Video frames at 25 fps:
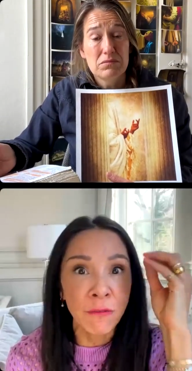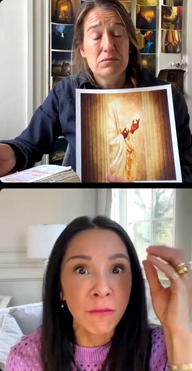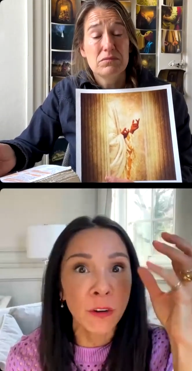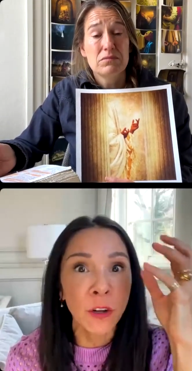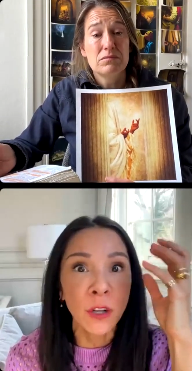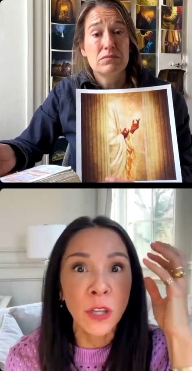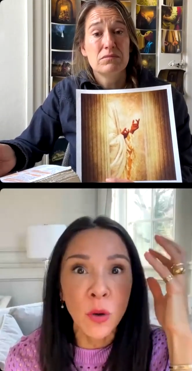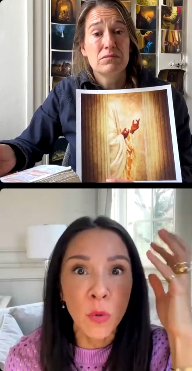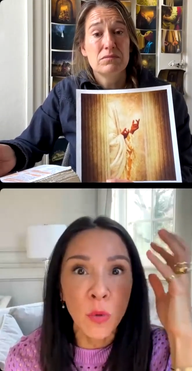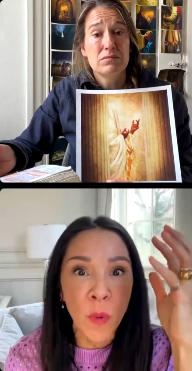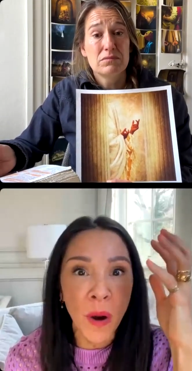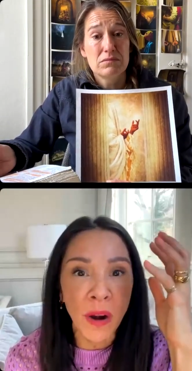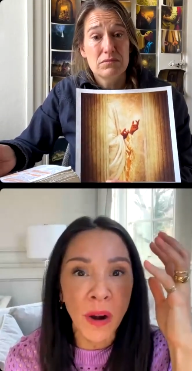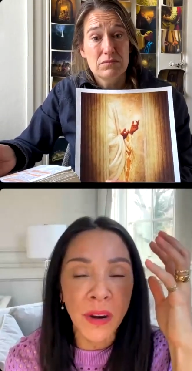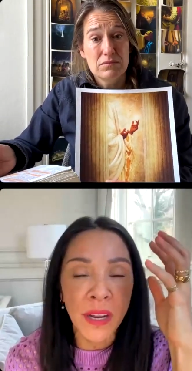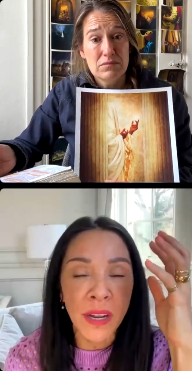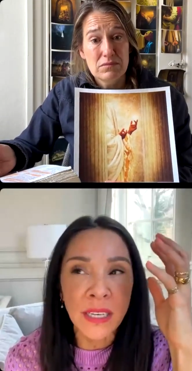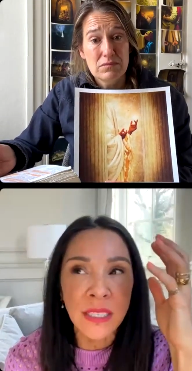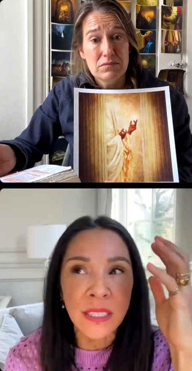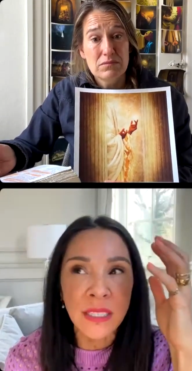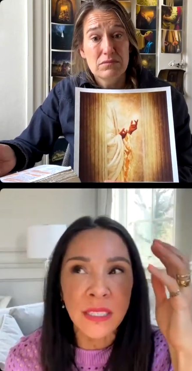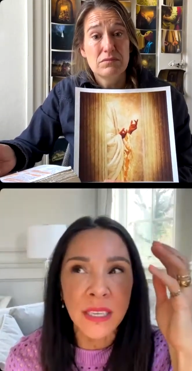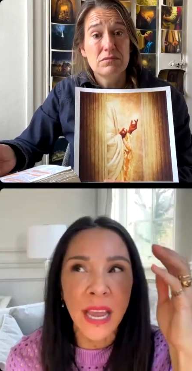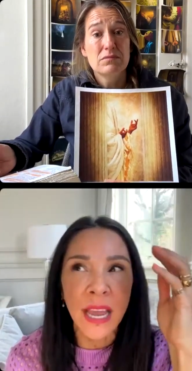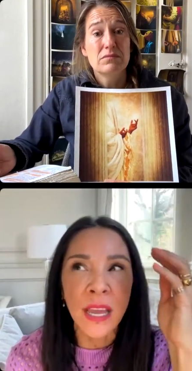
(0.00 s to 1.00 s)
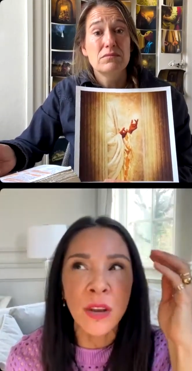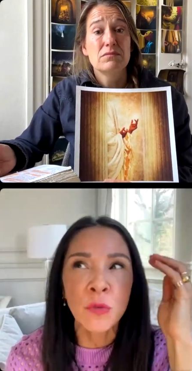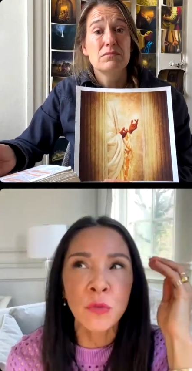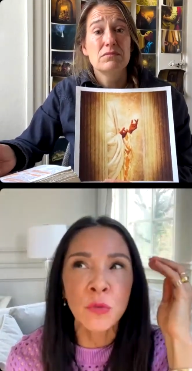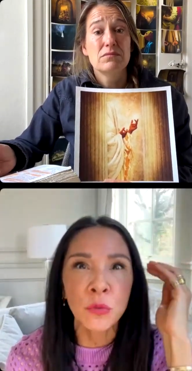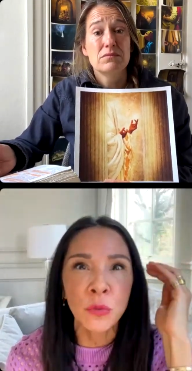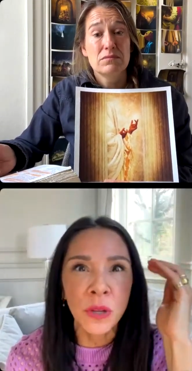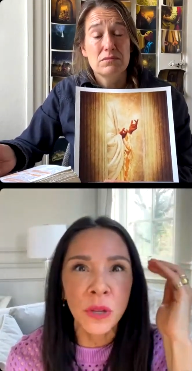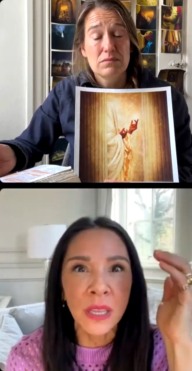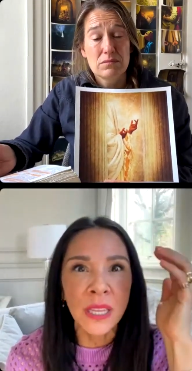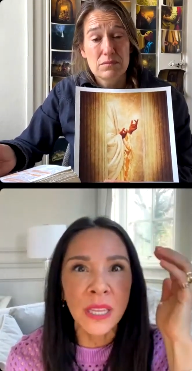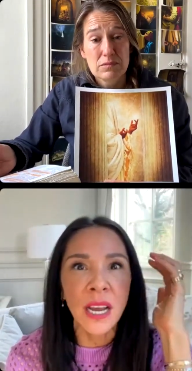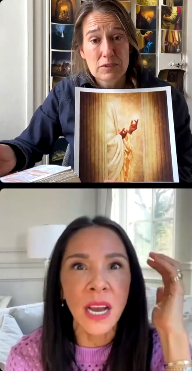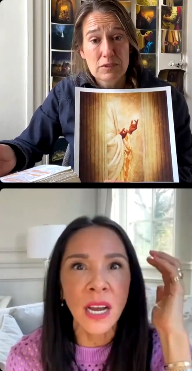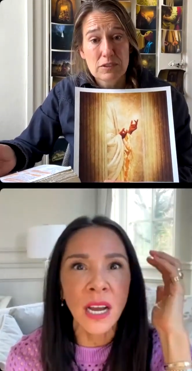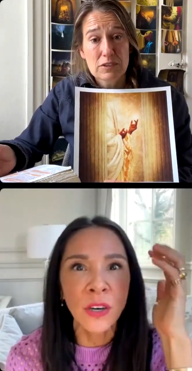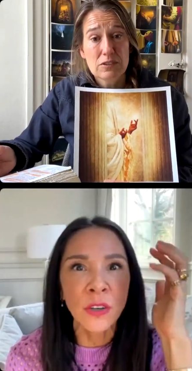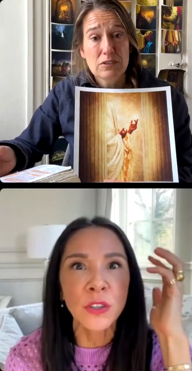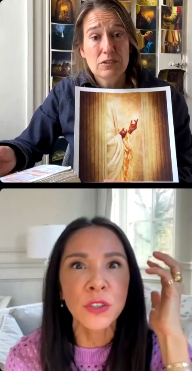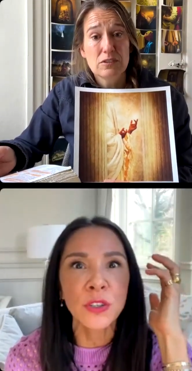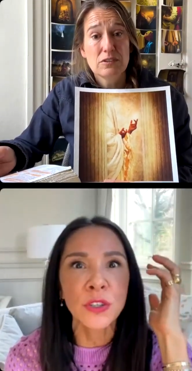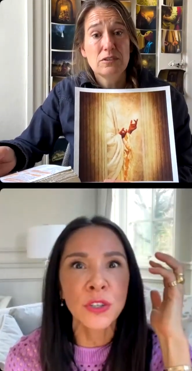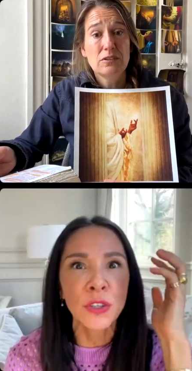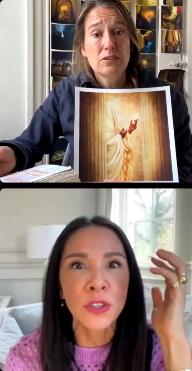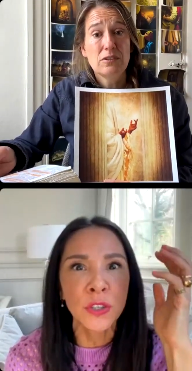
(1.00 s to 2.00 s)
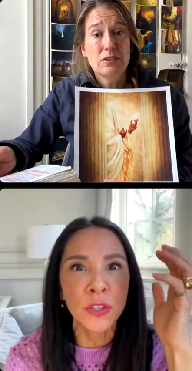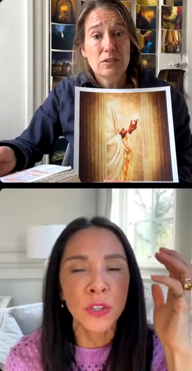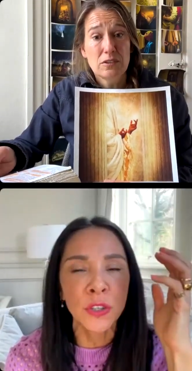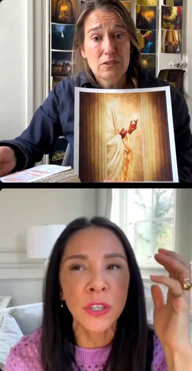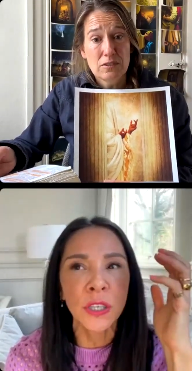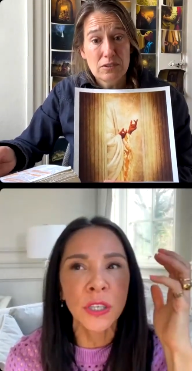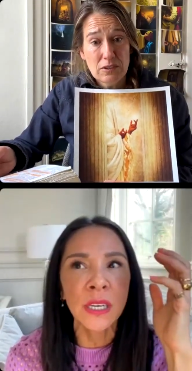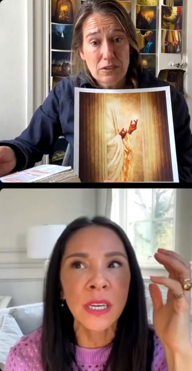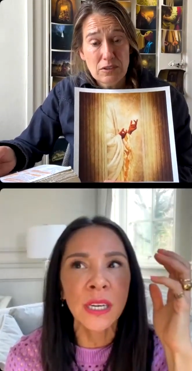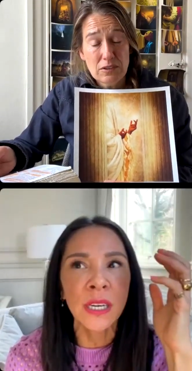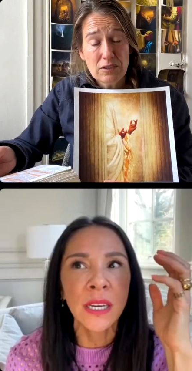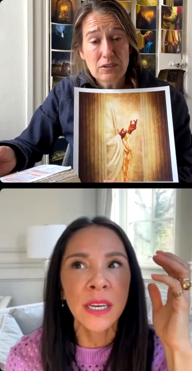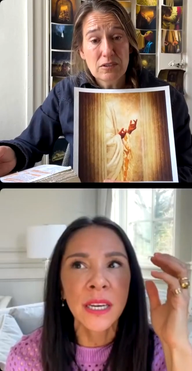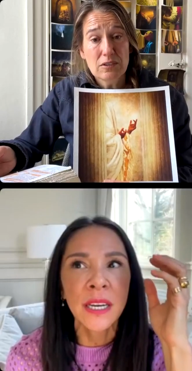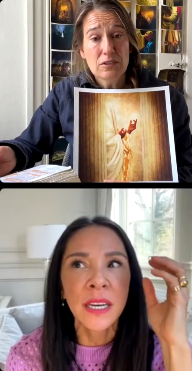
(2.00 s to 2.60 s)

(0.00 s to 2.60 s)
Speaker 1: full awareness and really understood